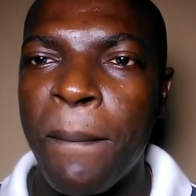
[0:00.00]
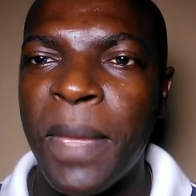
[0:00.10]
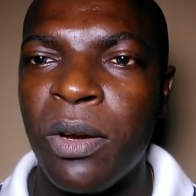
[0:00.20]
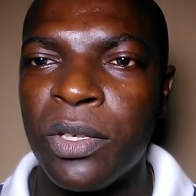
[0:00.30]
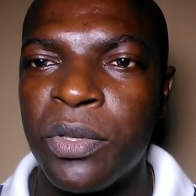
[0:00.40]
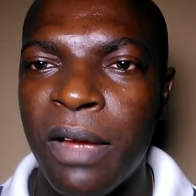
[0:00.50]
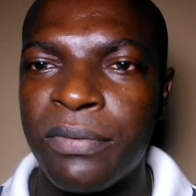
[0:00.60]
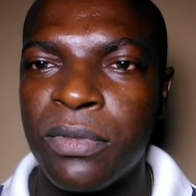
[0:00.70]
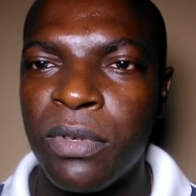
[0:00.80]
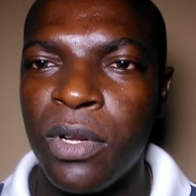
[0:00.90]
because you
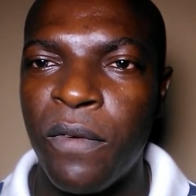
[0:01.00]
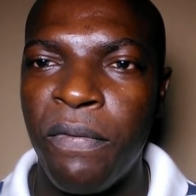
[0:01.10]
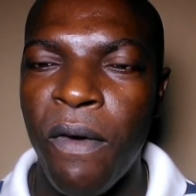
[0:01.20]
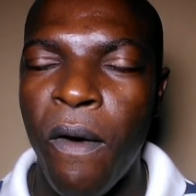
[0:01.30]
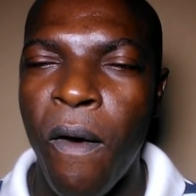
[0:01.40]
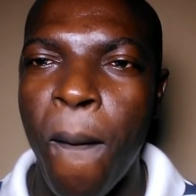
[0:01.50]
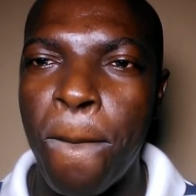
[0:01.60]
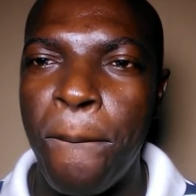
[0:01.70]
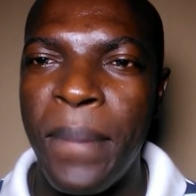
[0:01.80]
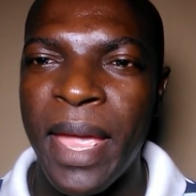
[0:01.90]
have to look for
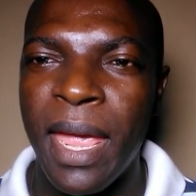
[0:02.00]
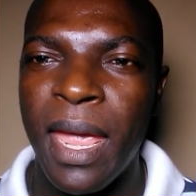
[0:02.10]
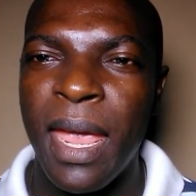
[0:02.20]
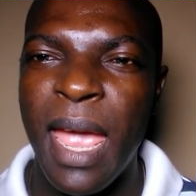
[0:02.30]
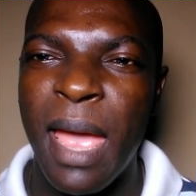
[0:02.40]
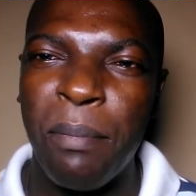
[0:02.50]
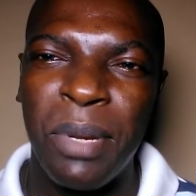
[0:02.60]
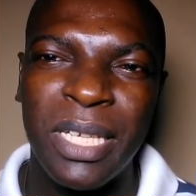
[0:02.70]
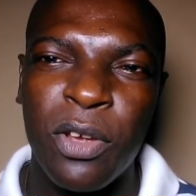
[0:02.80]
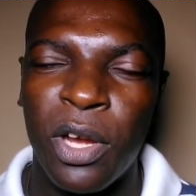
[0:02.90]
pay uh,
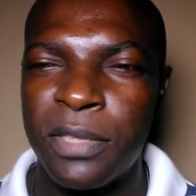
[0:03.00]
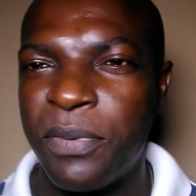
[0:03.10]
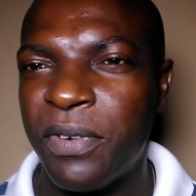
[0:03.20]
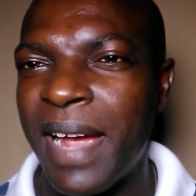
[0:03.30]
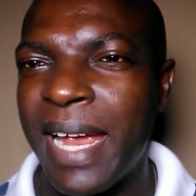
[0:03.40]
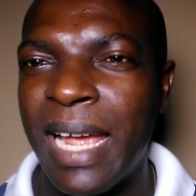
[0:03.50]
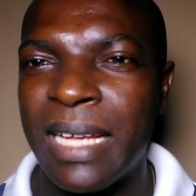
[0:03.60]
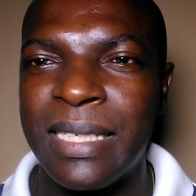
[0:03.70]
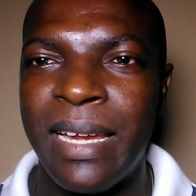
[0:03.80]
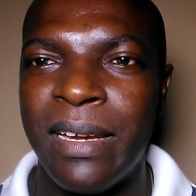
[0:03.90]
Bitcoins
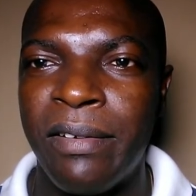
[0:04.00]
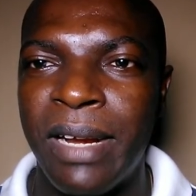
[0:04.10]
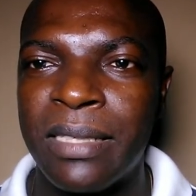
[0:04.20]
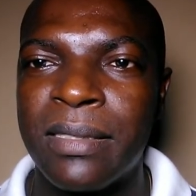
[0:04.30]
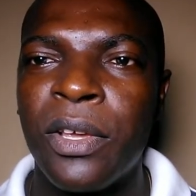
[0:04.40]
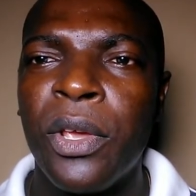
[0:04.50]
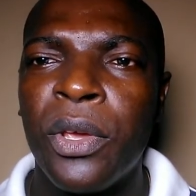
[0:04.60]
providers and the rest,